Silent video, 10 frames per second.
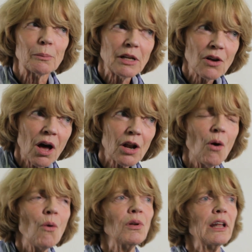but not
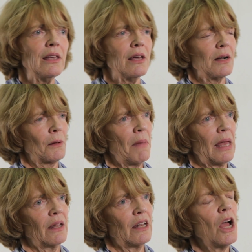only young
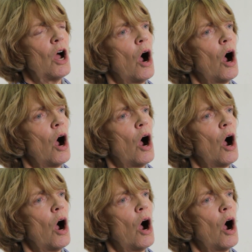men,